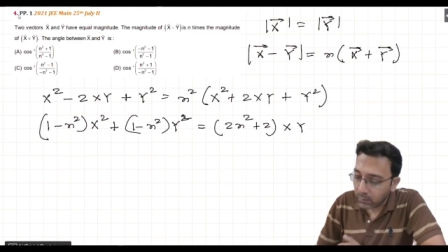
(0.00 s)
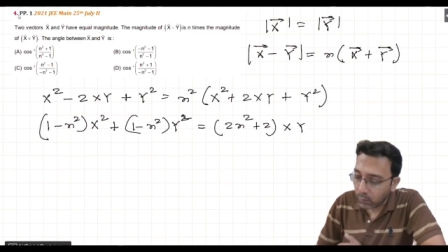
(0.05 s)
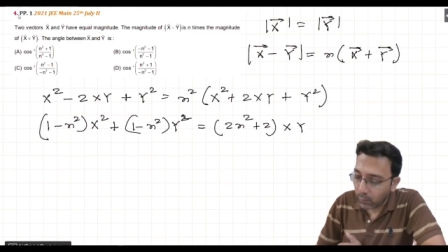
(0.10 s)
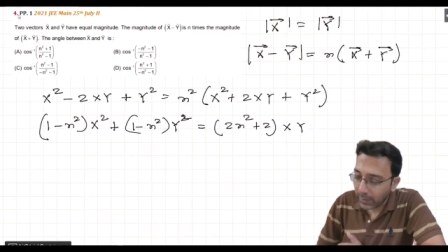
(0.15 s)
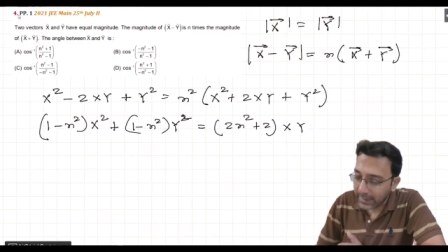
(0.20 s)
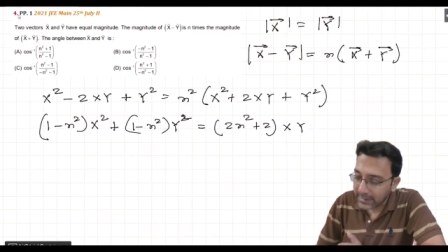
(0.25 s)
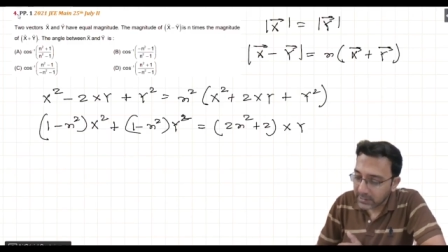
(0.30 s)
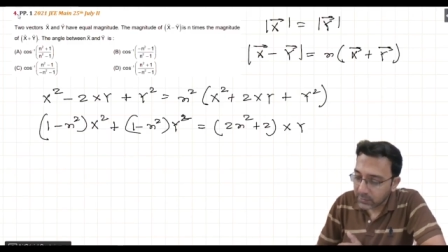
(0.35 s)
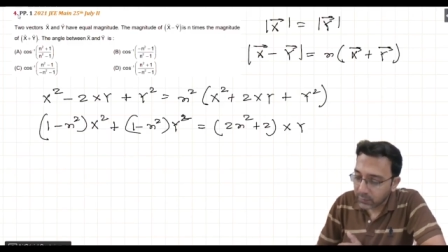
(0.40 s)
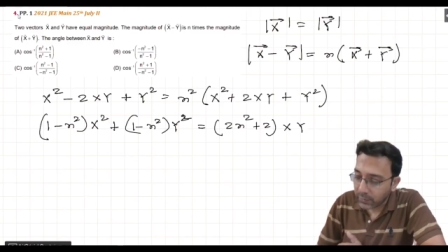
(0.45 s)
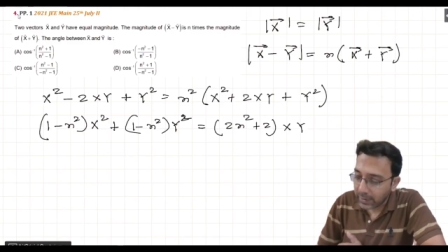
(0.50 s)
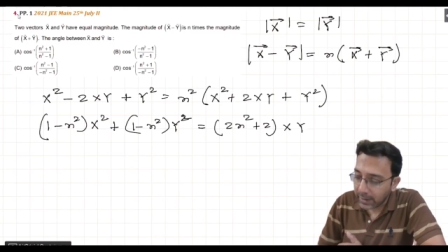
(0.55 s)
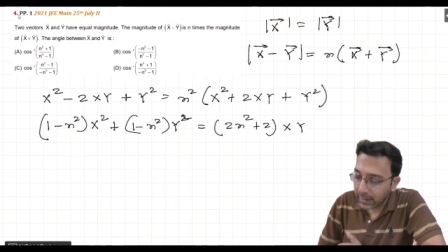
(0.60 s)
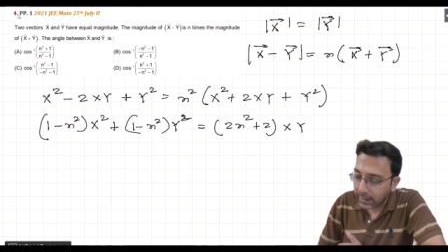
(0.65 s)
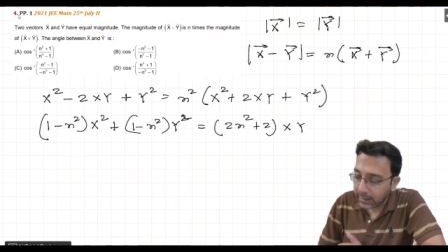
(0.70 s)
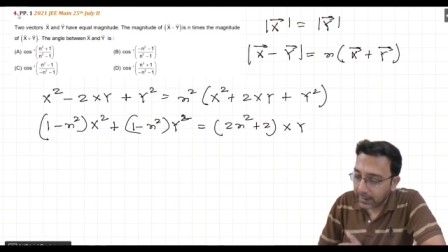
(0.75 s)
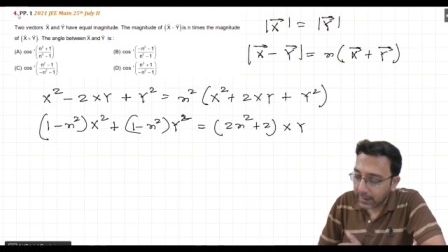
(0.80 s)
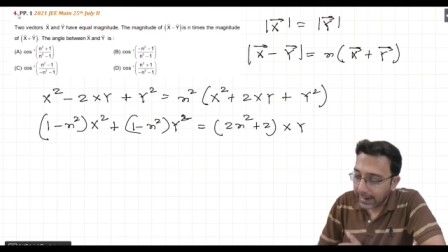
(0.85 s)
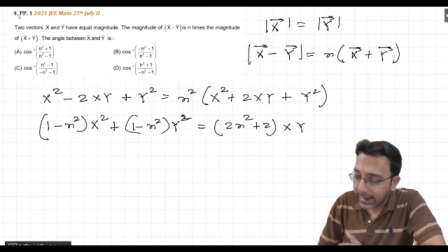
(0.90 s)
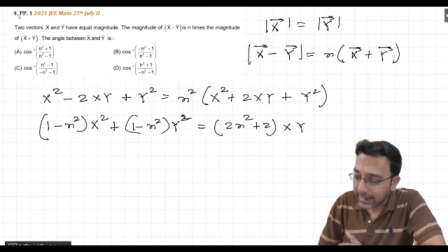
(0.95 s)
y
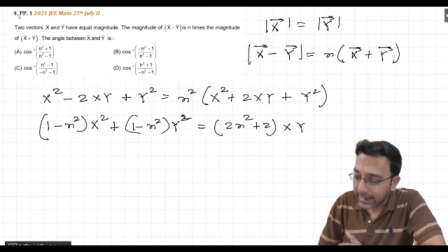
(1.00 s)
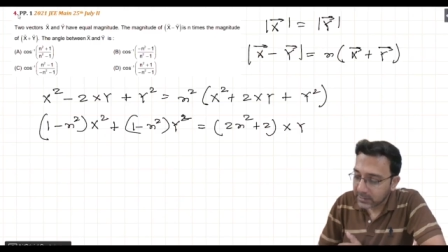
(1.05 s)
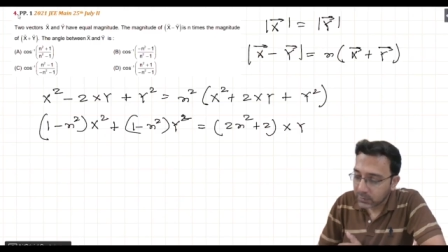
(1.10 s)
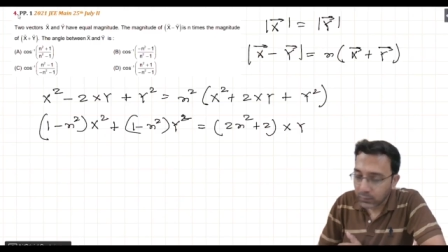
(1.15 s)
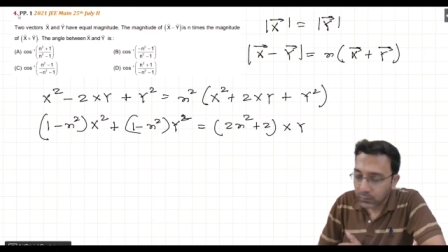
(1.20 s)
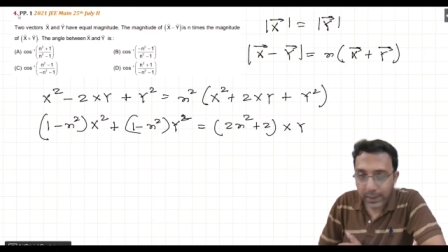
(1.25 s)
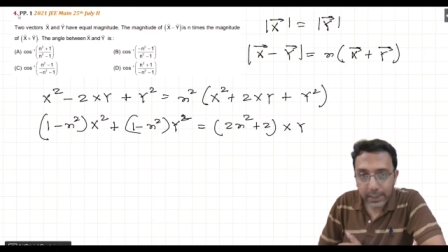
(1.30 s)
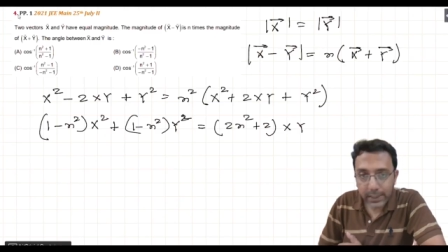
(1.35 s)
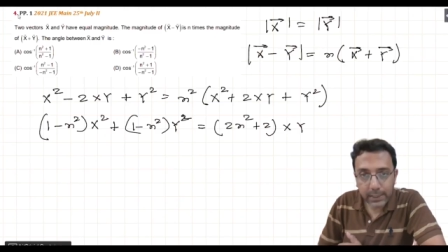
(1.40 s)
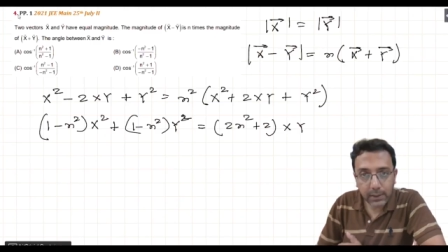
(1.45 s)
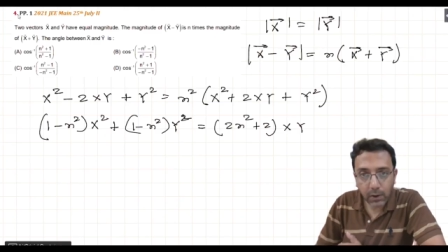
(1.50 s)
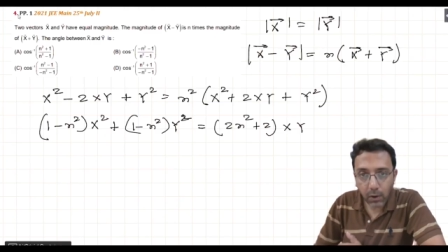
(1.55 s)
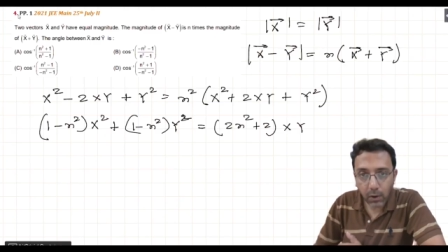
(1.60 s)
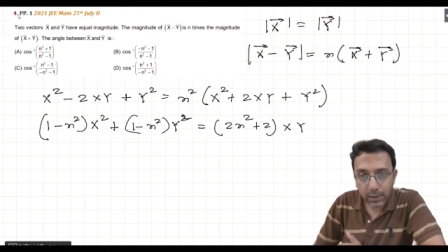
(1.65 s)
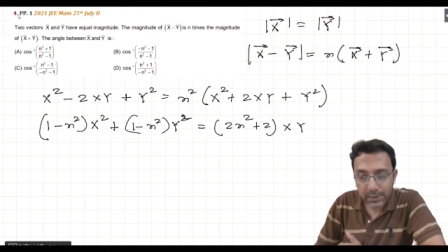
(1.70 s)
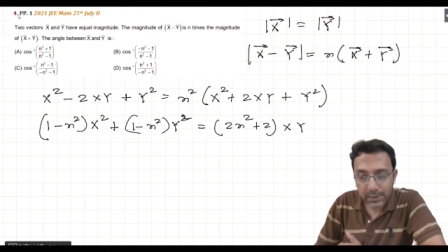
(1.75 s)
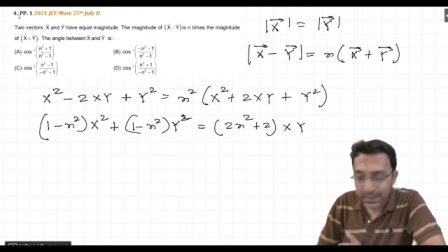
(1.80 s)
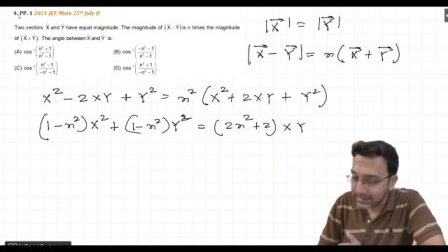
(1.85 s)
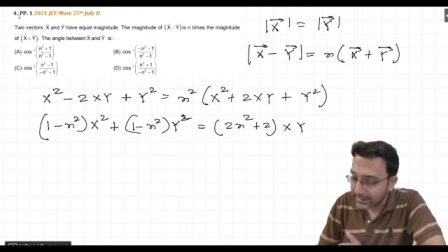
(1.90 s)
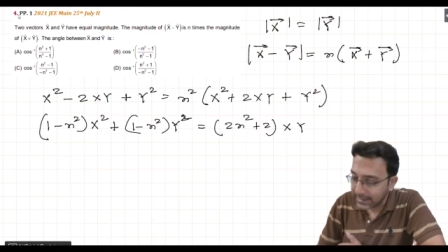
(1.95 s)
square, xy,
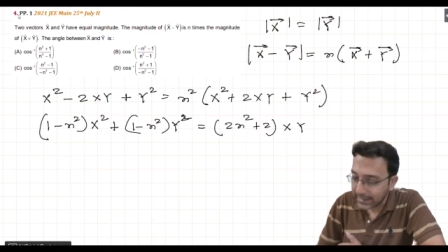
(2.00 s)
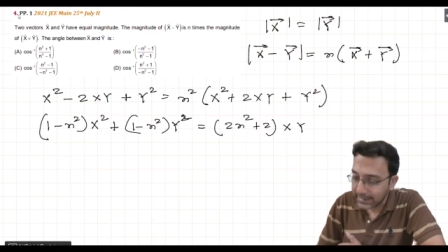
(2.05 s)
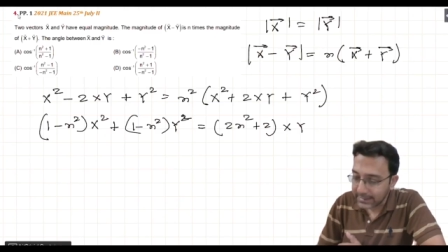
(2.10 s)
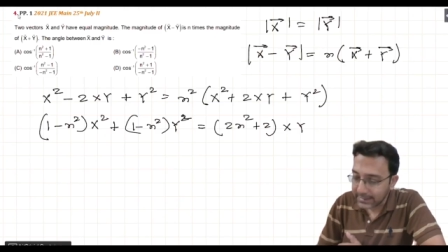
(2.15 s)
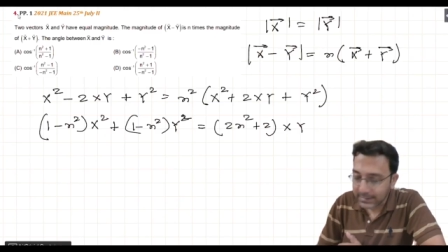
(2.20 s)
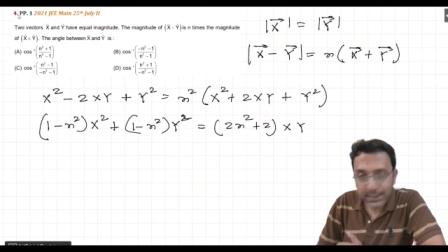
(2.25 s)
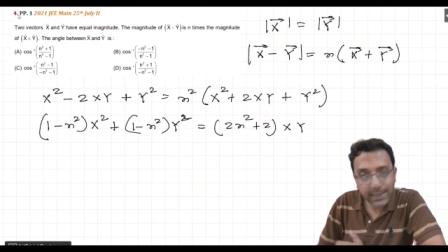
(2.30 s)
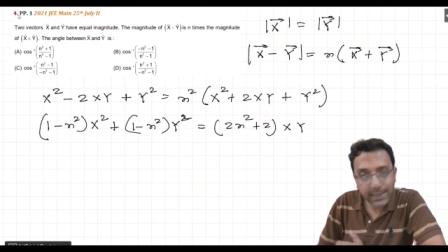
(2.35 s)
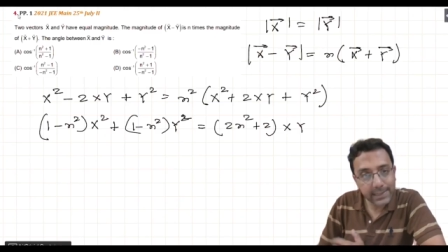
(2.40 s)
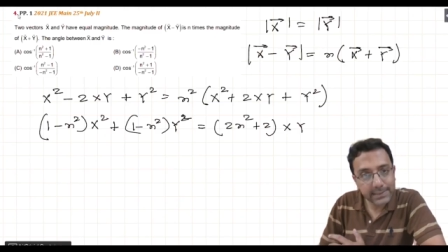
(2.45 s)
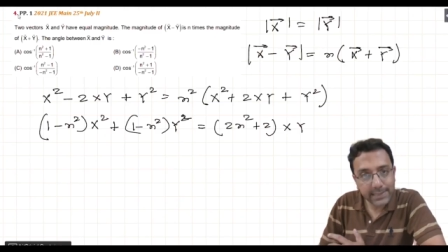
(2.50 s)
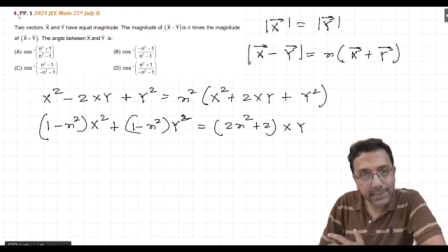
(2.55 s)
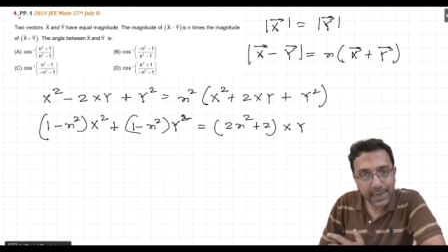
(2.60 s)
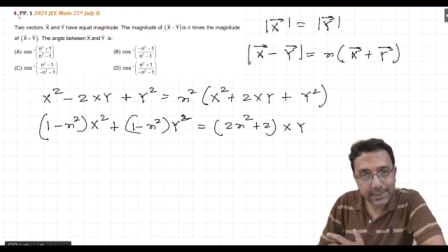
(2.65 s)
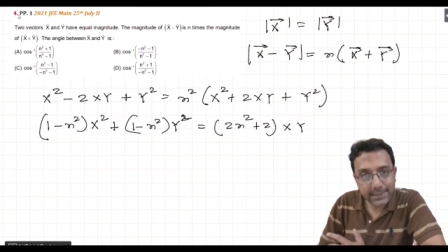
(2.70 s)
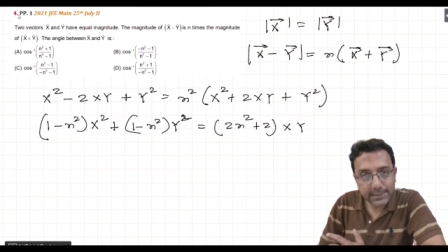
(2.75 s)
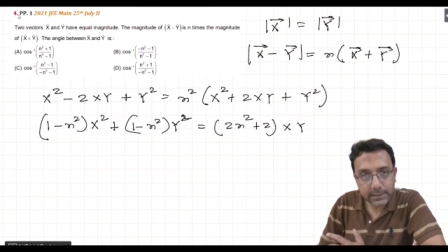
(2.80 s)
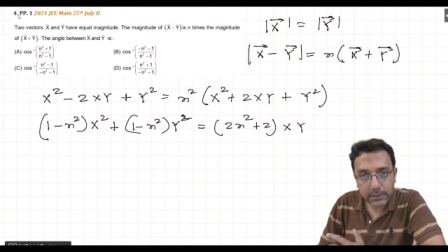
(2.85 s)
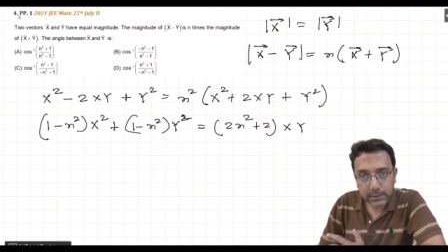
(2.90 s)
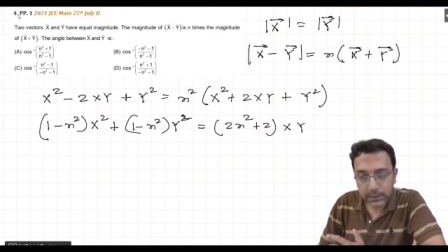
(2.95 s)
all these things gets
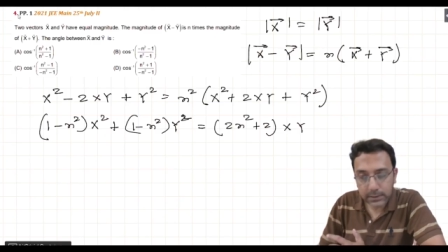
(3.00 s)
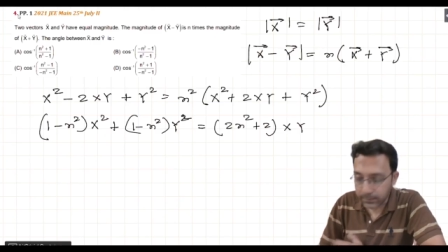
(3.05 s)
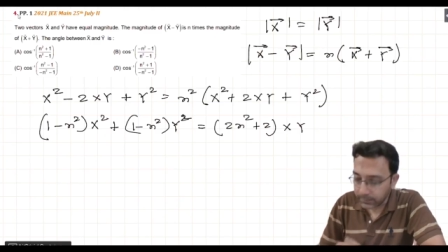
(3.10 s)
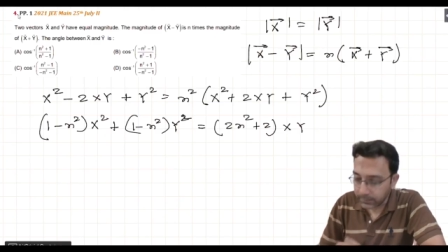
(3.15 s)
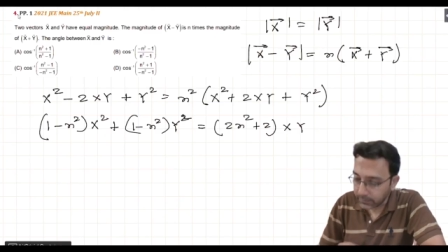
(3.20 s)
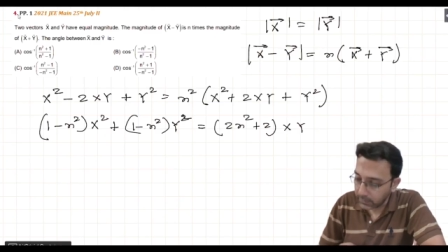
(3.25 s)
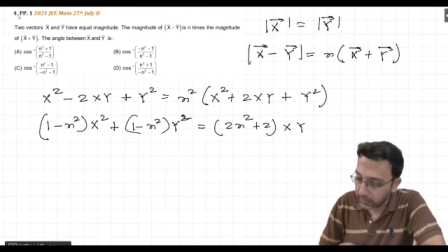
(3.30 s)
cancelled.